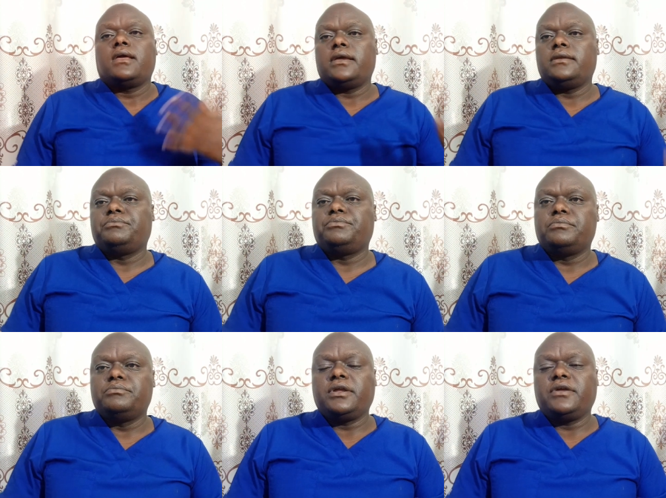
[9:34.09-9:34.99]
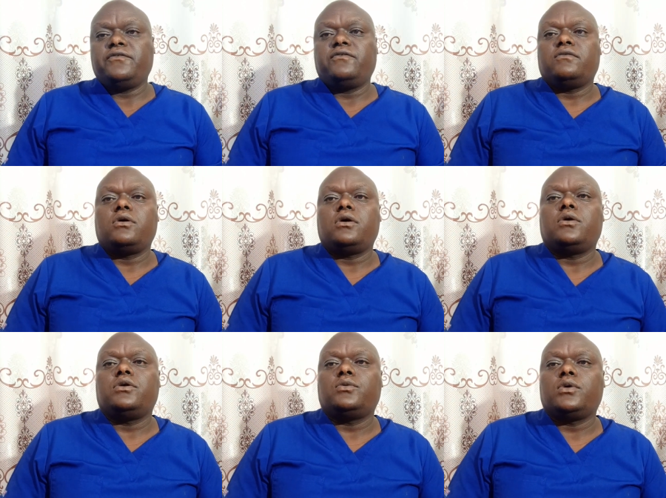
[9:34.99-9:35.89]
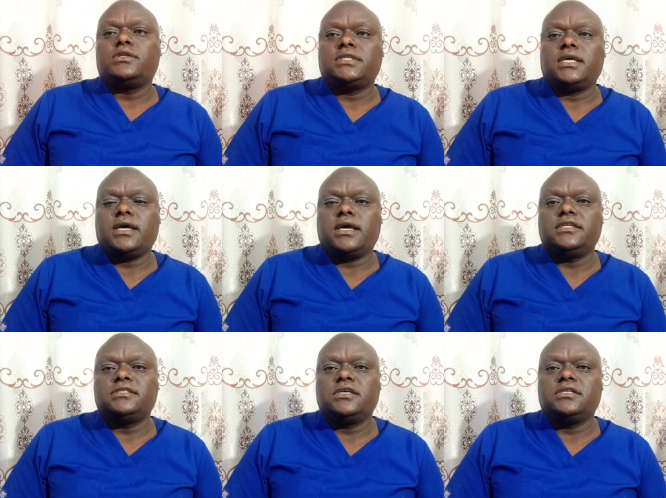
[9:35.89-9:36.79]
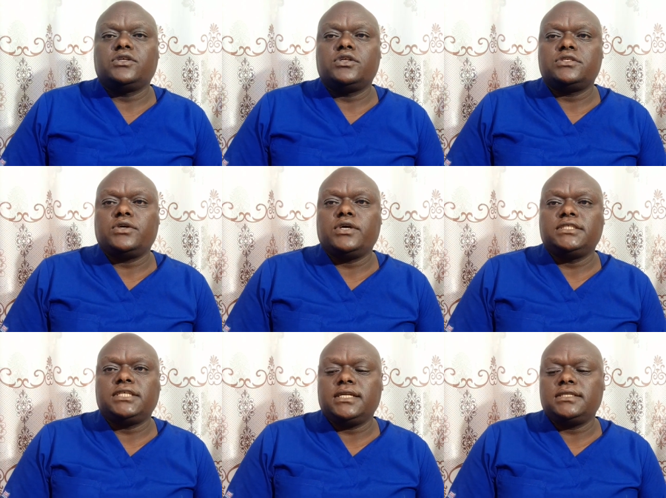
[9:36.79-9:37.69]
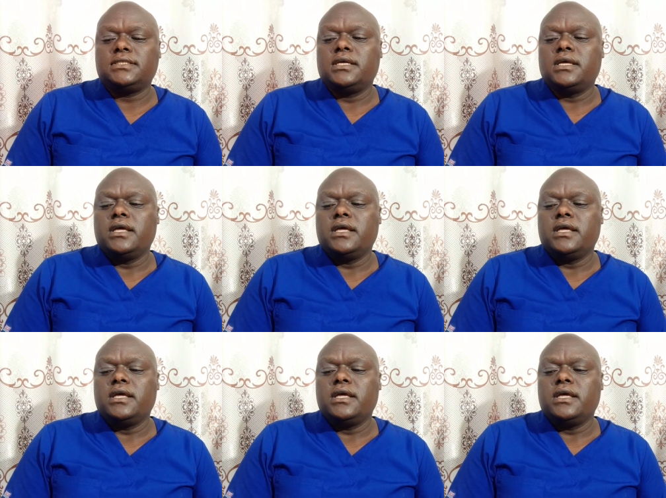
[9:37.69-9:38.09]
in brief on what uh, it, it also entails.